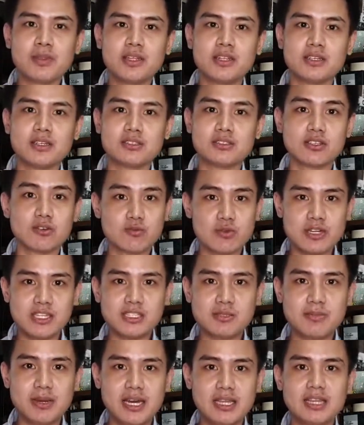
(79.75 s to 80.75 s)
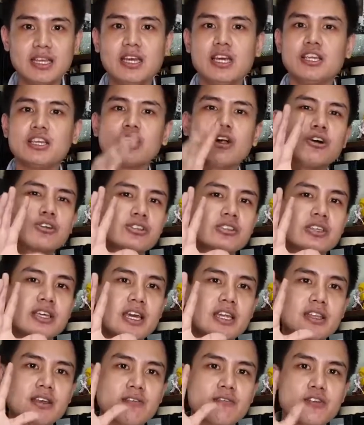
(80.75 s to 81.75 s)
the wrist pad. You'll also
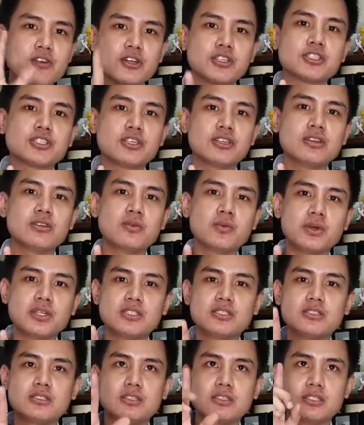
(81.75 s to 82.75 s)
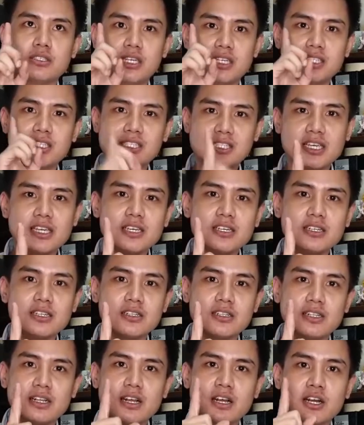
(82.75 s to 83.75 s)
get a version with a
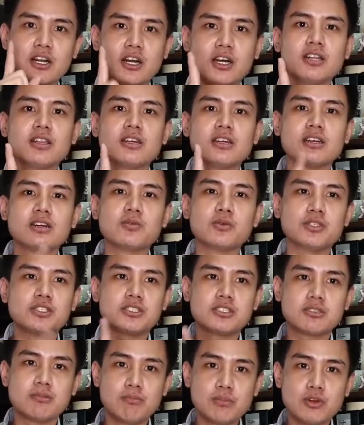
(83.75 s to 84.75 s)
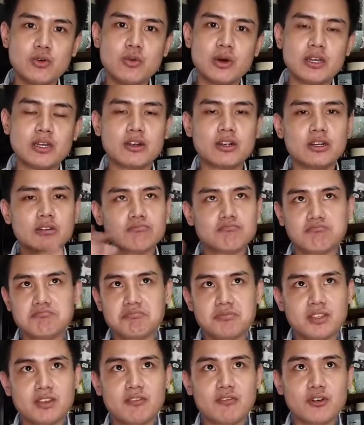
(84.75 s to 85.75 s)
single color, which is the blue one, or
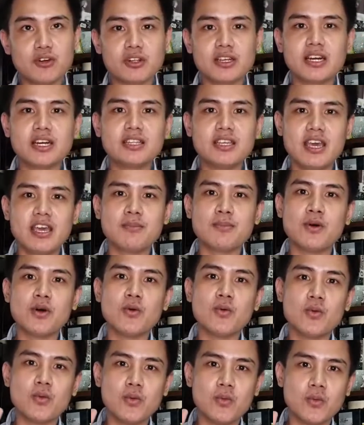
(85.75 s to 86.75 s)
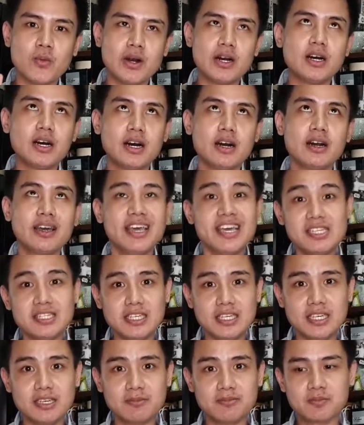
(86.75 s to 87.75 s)
the Vulcan Aimo
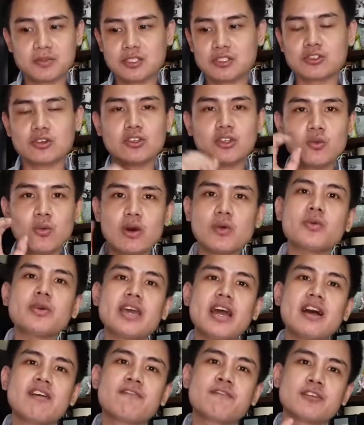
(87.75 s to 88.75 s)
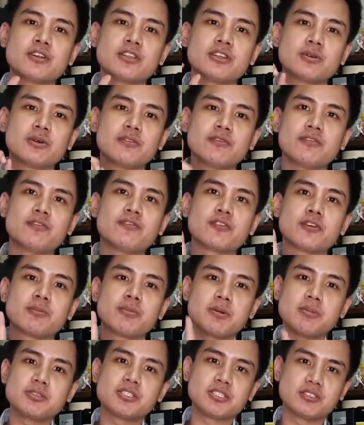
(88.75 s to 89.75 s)
80. So the one we have for
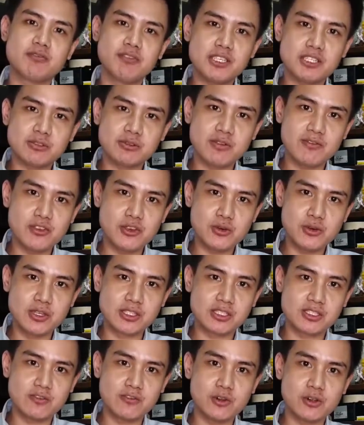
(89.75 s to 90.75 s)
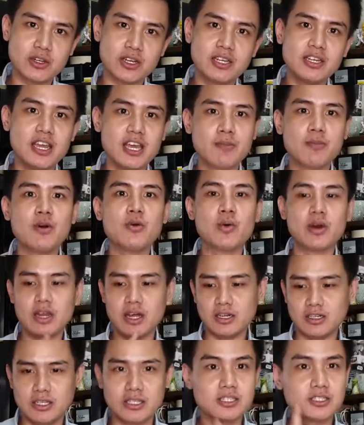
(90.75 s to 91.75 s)
purposes of this review is the Vulcan Aimo
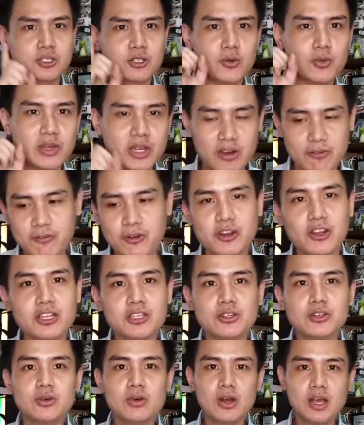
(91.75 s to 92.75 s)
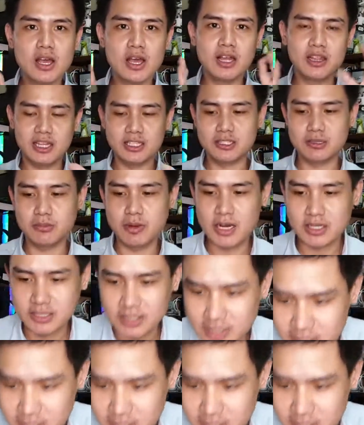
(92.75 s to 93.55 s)
100. So without further ado, let's unbox